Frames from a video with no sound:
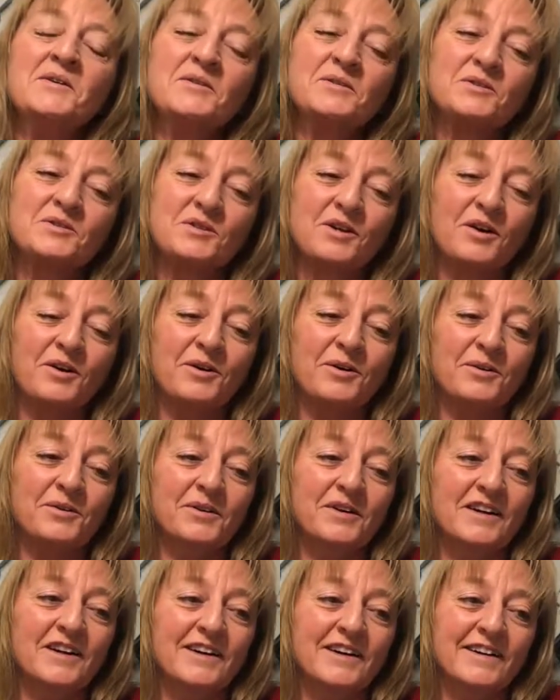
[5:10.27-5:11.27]

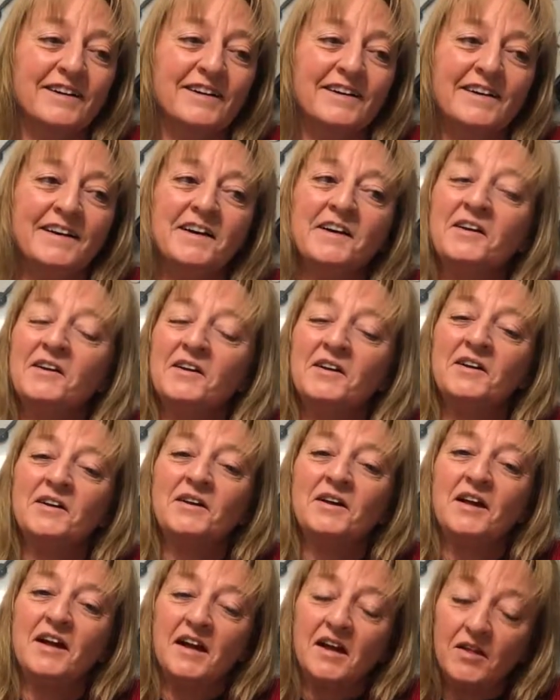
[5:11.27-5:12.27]
So
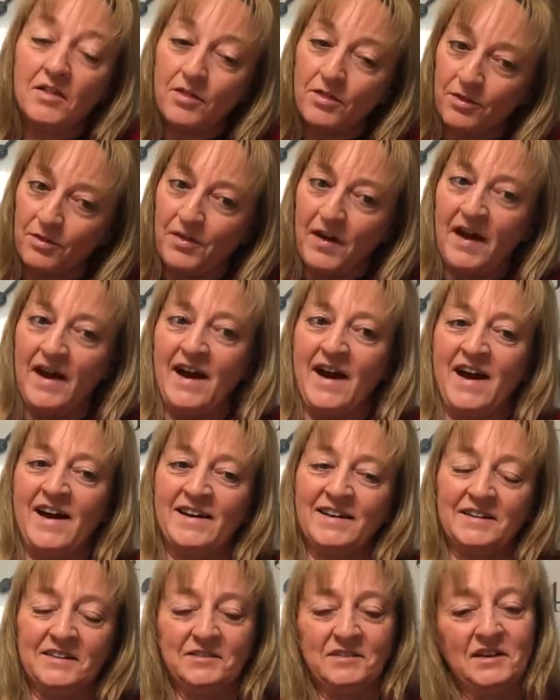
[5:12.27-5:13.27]

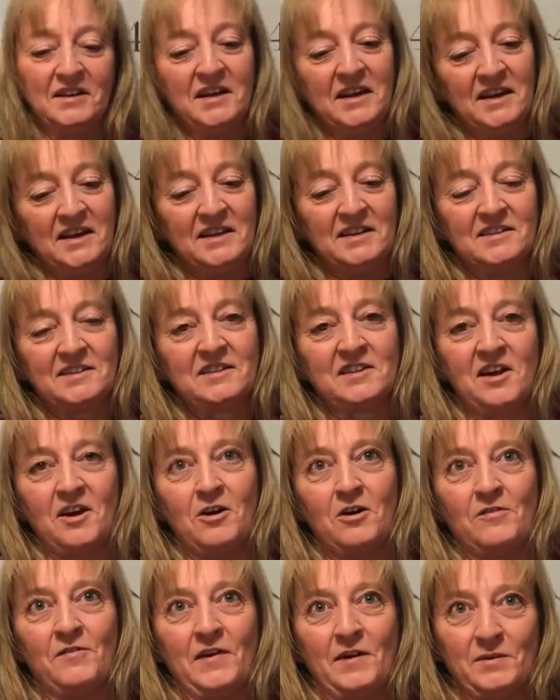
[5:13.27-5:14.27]
that in
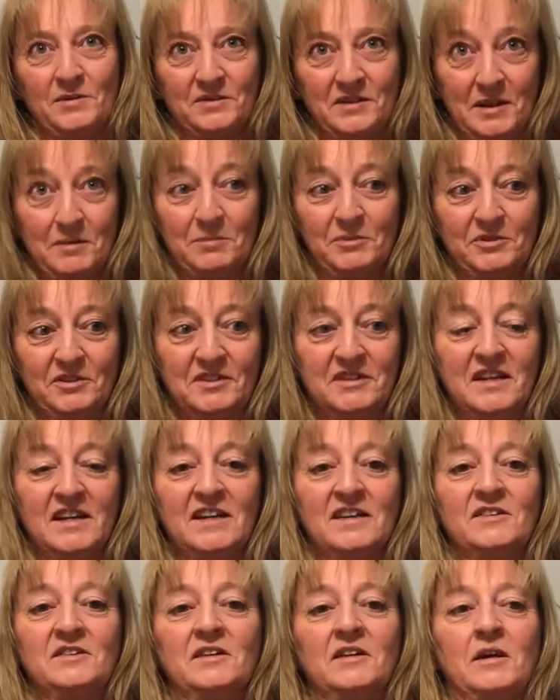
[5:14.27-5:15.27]
itself, I was able to
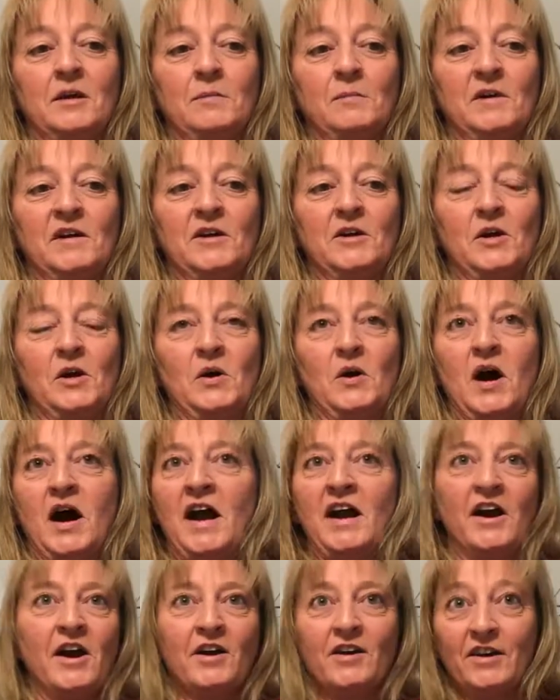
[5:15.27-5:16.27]
take to him and go,
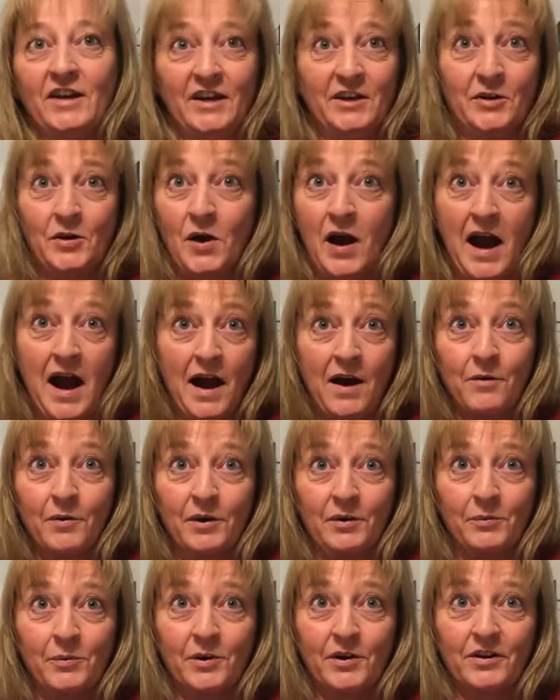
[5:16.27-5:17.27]
I already know how
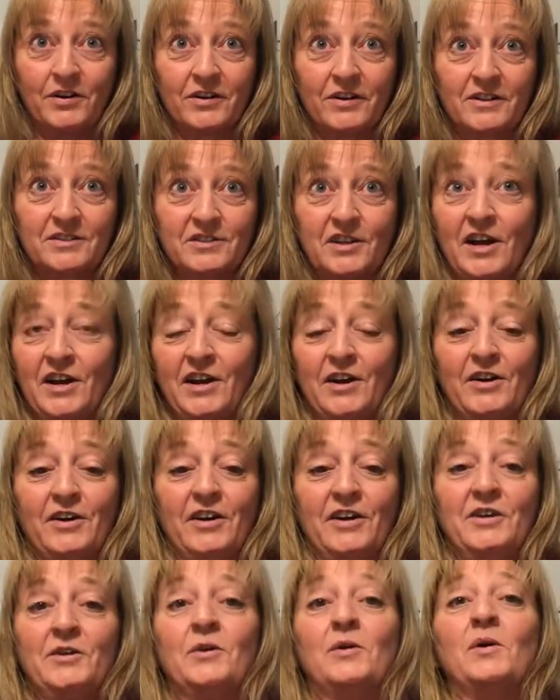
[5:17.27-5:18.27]
it works. I
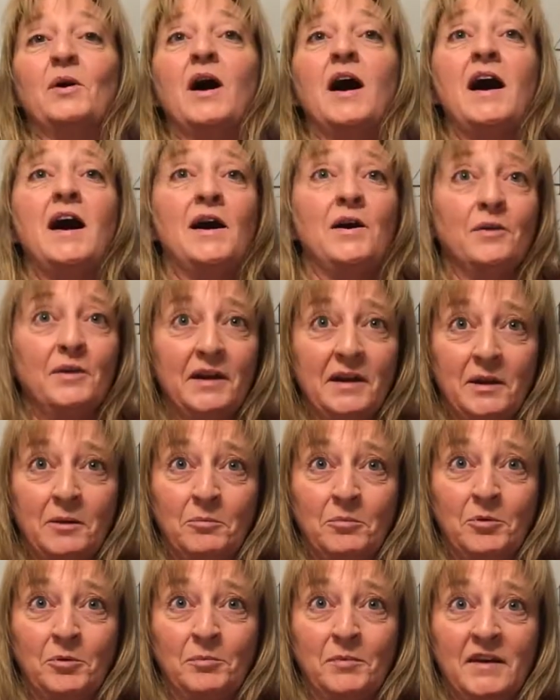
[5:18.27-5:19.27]
already know how to
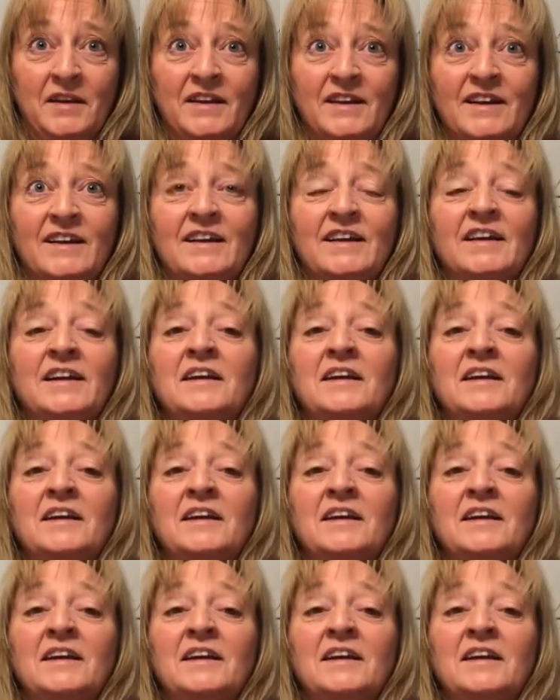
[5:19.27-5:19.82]
implement it.